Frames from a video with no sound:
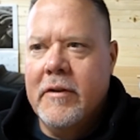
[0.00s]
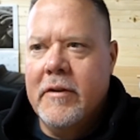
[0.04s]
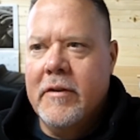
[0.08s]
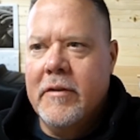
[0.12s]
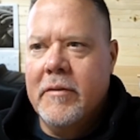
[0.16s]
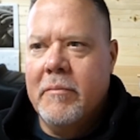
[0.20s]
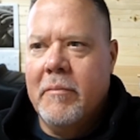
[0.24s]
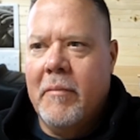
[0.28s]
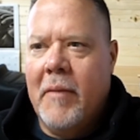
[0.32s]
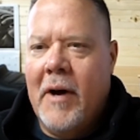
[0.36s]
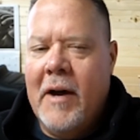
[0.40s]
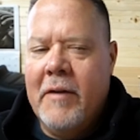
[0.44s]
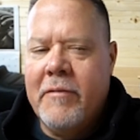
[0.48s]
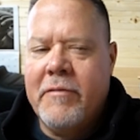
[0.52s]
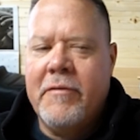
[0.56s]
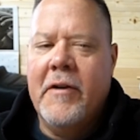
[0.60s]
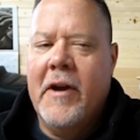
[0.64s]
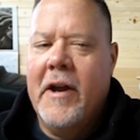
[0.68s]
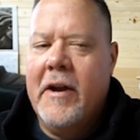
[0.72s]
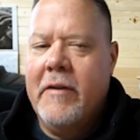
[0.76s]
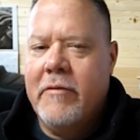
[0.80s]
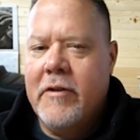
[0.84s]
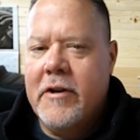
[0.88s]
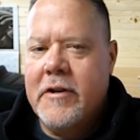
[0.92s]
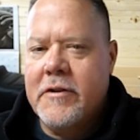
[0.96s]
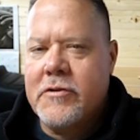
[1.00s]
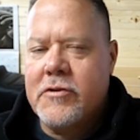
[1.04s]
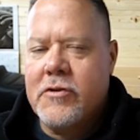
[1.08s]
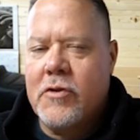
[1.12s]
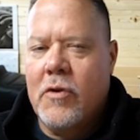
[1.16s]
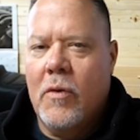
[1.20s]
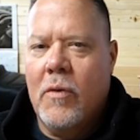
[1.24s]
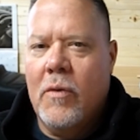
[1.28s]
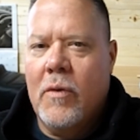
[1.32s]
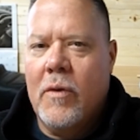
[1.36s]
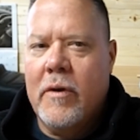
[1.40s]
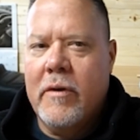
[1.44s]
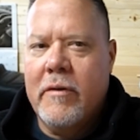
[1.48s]
my favorite
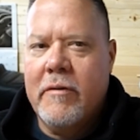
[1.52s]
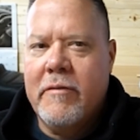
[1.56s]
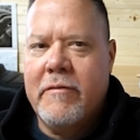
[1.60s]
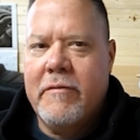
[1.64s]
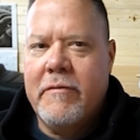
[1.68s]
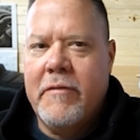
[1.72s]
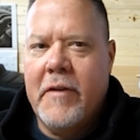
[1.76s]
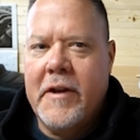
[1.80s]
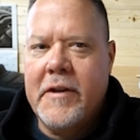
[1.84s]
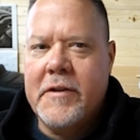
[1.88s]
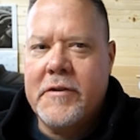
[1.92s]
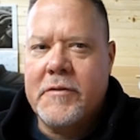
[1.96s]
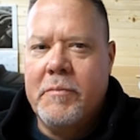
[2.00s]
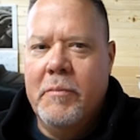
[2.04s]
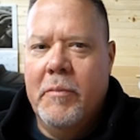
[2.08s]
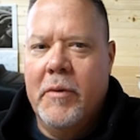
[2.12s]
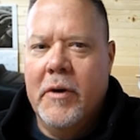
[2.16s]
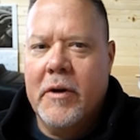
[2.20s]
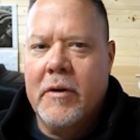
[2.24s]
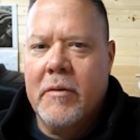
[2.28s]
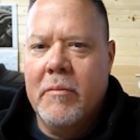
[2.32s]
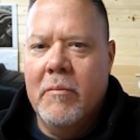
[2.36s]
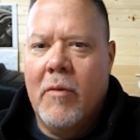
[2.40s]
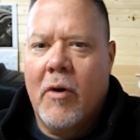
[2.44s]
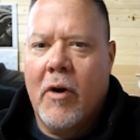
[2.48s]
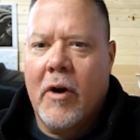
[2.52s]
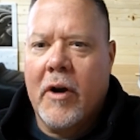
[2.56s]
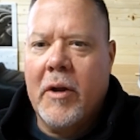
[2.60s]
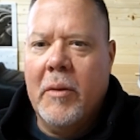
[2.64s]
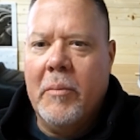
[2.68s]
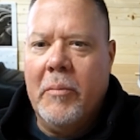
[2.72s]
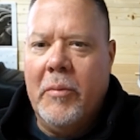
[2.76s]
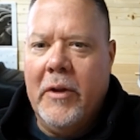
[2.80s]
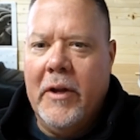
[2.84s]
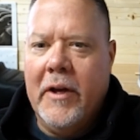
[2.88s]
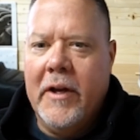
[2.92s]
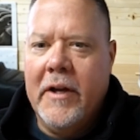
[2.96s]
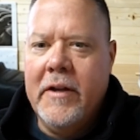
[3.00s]
store, Facebook
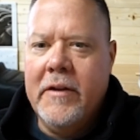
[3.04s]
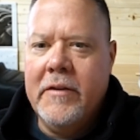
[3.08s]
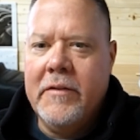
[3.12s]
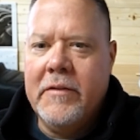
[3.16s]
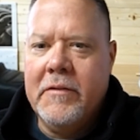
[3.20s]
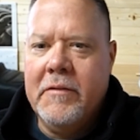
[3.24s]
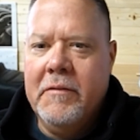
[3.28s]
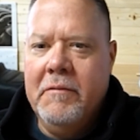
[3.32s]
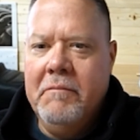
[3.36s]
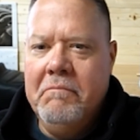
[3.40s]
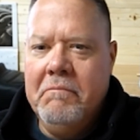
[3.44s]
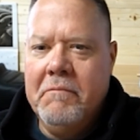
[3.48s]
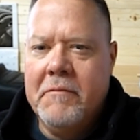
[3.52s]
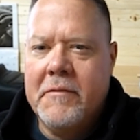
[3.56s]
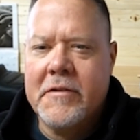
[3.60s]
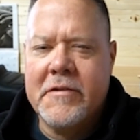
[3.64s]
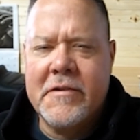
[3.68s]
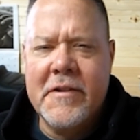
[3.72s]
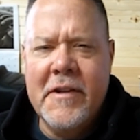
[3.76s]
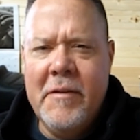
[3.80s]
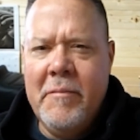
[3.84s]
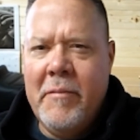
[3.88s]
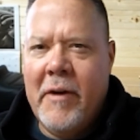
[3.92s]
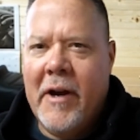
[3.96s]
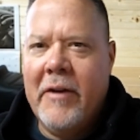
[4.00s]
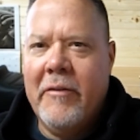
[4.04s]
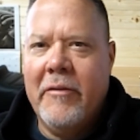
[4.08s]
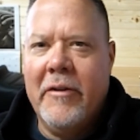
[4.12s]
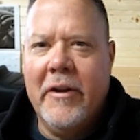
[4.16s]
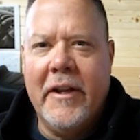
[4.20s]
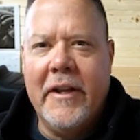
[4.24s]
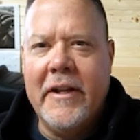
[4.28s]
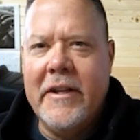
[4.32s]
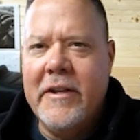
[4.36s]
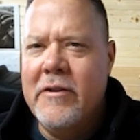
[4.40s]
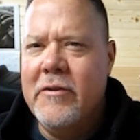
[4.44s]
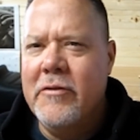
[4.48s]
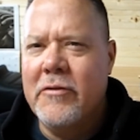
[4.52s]
Marketplace. Does anybody
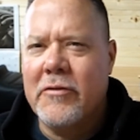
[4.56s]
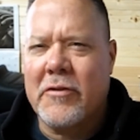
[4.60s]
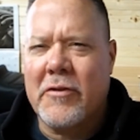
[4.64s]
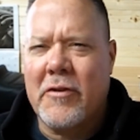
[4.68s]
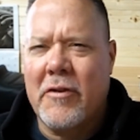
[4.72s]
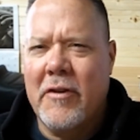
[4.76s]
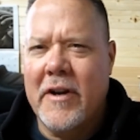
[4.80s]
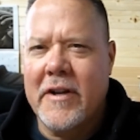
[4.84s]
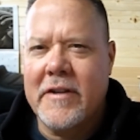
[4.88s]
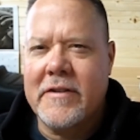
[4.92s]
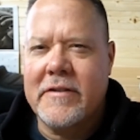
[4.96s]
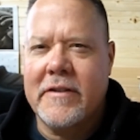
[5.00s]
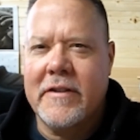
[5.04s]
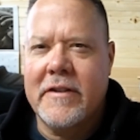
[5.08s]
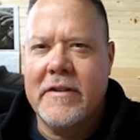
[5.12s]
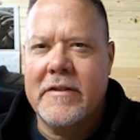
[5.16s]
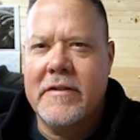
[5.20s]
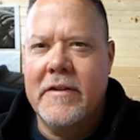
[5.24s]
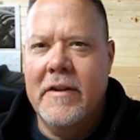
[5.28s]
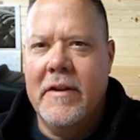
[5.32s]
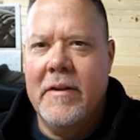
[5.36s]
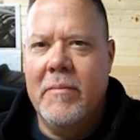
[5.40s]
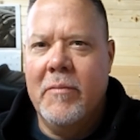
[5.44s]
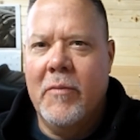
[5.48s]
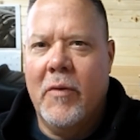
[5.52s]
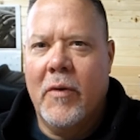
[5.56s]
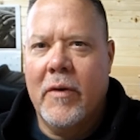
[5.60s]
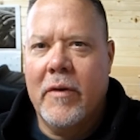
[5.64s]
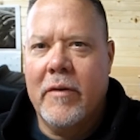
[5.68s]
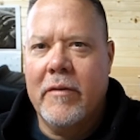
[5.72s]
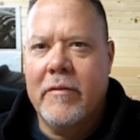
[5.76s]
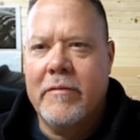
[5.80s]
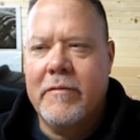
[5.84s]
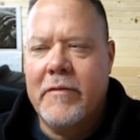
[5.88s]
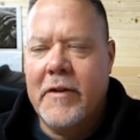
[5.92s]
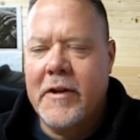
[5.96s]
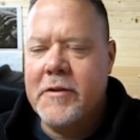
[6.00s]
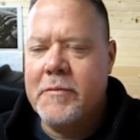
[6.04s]
really use Craigslist anymore?
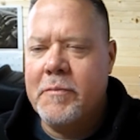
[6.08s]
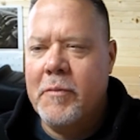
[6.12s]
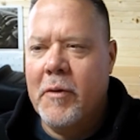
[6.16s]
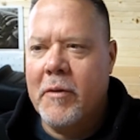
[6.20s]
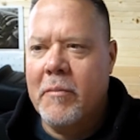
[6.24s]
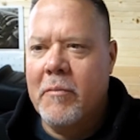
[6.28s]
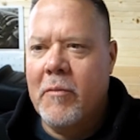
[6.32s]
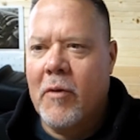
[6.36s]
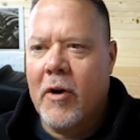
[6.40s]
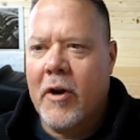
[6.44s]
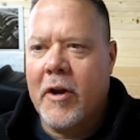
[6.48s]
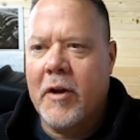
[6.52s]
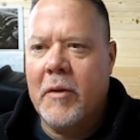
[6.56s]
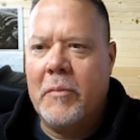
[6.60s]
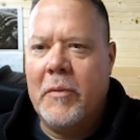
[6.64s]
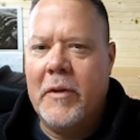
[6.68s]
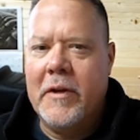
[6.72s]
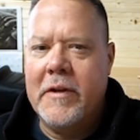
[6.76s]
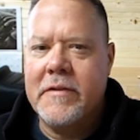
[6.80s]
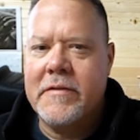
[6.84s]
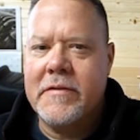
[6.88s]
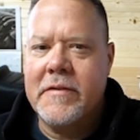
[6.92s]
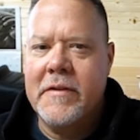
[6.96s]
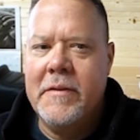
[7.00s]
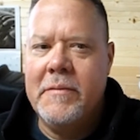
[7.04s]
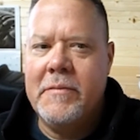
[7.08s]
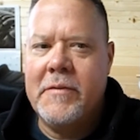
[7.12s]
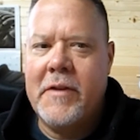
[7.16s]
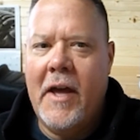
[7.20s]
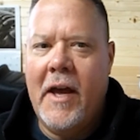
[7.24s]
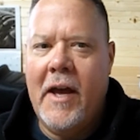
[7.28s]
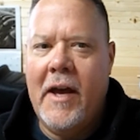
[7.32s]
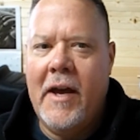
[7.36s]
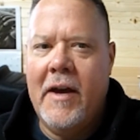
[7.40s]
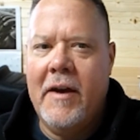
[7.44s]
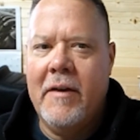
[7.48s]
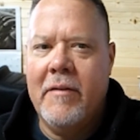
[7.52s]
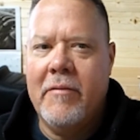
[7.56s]
Facebook Marketplace seems to
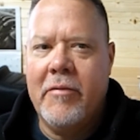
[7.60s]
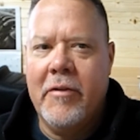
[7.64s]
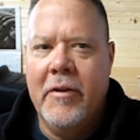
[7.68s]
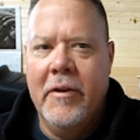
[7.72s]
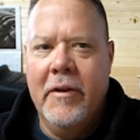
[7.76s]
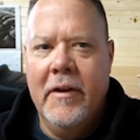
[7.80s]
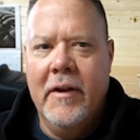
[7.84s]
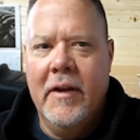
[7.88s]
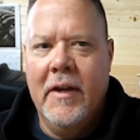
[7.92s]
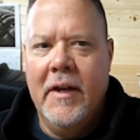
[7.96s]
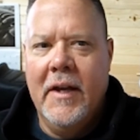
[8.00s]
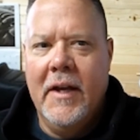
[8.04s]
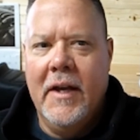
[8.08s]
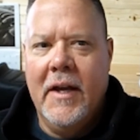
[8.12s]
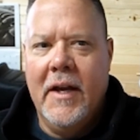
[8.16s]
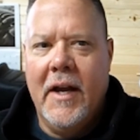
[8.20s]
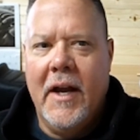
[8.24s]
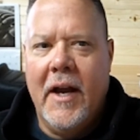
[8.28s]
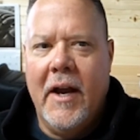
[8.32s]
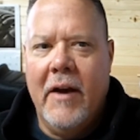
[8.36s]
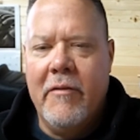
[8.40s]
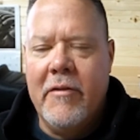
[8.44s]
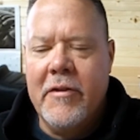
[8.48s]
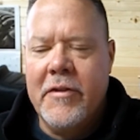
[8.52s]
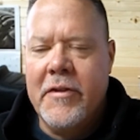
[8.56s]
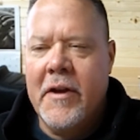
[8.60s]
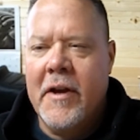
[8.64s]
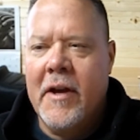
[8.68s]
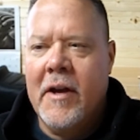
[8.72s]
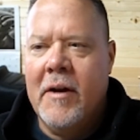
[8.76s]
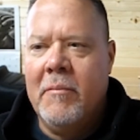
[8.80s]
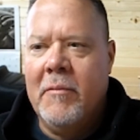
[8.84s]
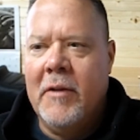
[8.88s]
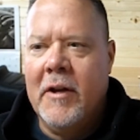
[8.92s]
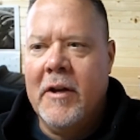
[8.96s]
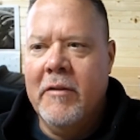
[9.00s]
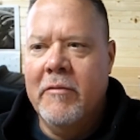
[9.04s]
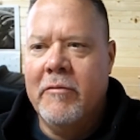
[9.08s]
have everything
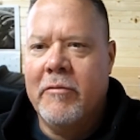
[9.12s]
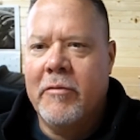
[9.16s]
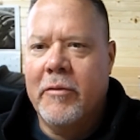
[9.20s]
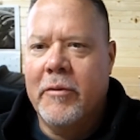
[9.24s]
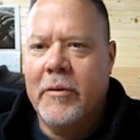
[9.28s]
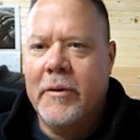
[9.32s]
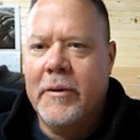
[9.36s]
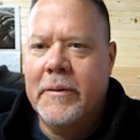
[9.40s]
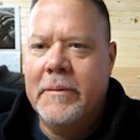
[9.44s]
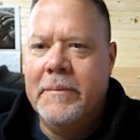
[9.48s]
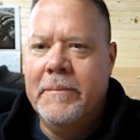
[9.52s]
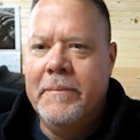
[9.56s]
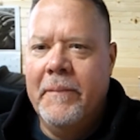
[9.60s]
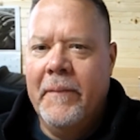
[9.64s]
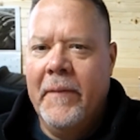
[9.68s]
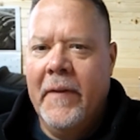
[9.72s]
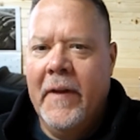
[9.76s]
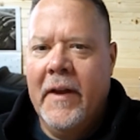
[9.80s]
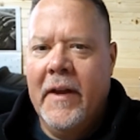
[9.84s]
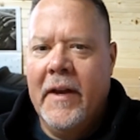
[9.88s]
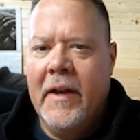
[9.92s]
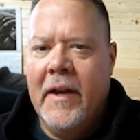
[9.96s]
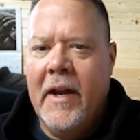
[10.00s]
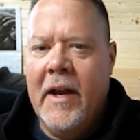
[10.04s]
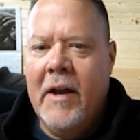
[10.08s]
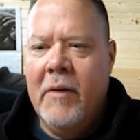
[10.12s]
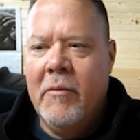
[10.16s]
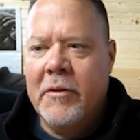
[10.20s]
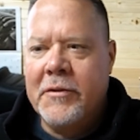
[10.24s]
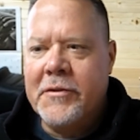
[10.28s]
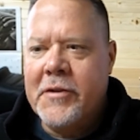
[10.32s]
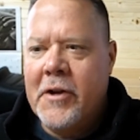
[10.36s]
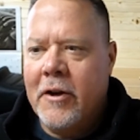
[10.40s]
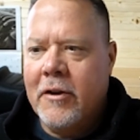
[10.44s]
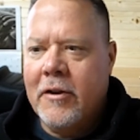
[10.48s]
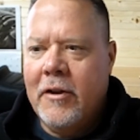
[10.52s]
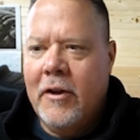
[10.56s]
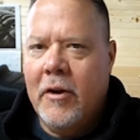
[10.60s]
I'm looking for. And we'll
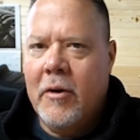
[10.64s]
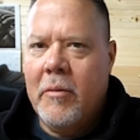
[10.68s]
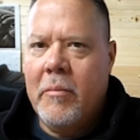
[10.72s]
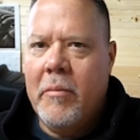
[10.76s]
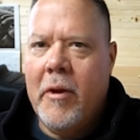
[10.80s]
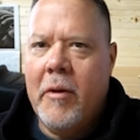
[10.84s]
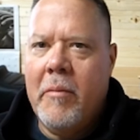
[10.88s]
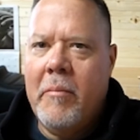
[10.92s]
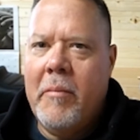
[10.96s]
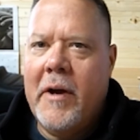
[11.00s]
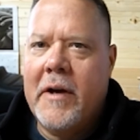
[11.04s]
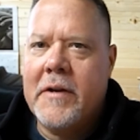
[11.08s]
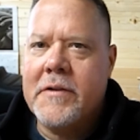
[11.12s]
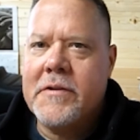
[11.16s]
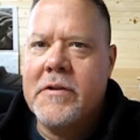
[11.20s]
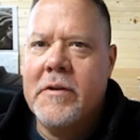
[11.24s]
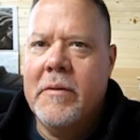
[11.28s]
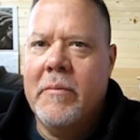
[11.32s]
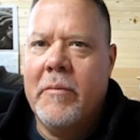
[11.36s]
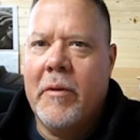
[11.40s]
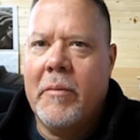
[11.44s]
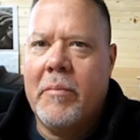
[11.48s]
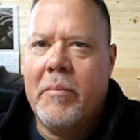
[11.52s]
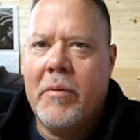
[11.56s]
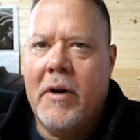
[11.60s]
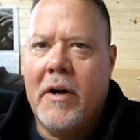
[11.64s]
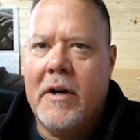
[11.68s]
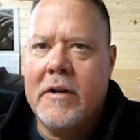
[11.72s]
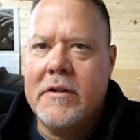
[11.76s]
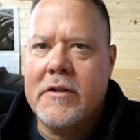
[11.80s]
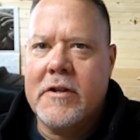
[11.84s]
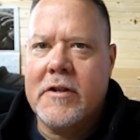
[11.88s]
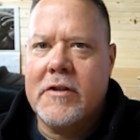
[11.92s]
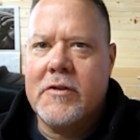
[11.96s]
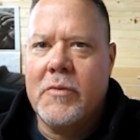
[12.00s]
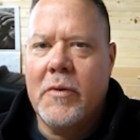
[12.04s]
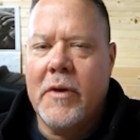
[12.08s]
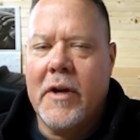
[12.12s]
talk a little bit about some of the
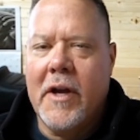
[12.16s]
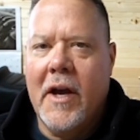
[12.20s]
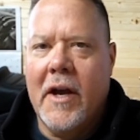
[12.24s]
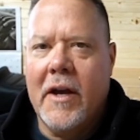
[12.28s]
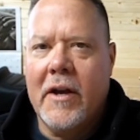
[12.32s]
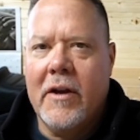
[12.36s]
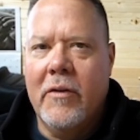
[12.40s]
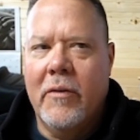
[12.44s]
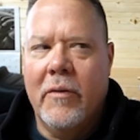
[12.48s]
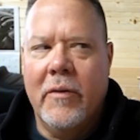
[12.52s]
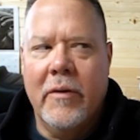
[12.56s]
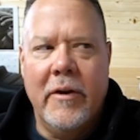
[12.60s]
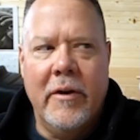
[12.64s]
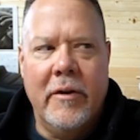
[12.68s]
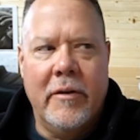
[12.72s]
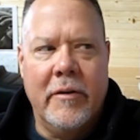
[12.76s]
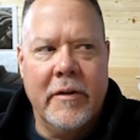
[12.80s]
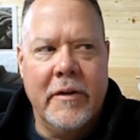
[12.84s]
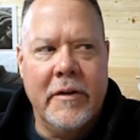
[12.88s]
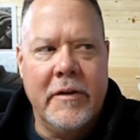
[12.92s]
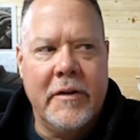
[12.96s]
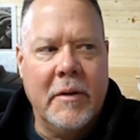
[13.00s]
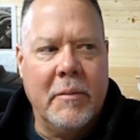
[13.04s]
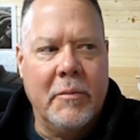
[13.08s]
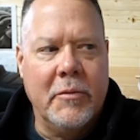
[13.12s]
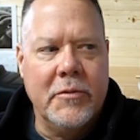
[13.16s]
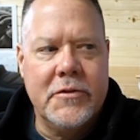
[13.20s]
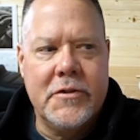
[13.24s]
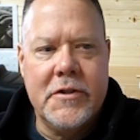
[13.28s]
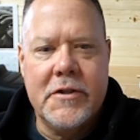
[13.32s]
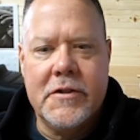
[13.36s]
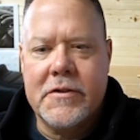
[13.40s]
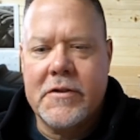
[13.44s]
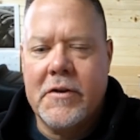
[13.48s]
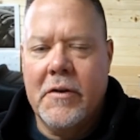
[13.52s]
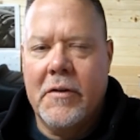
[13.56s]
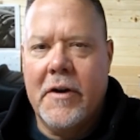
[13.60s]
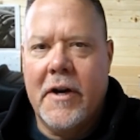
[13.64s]
projects we got going on in
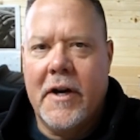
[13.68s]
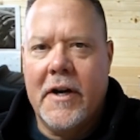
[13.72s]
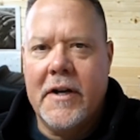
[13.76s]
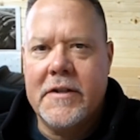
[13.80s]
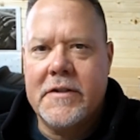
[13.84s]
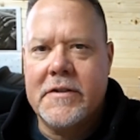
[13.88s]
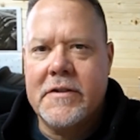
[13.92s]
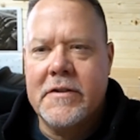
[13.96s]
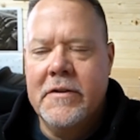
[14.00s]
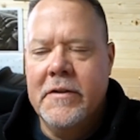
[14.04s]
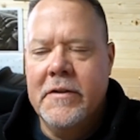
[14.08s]
DoubleG's Garage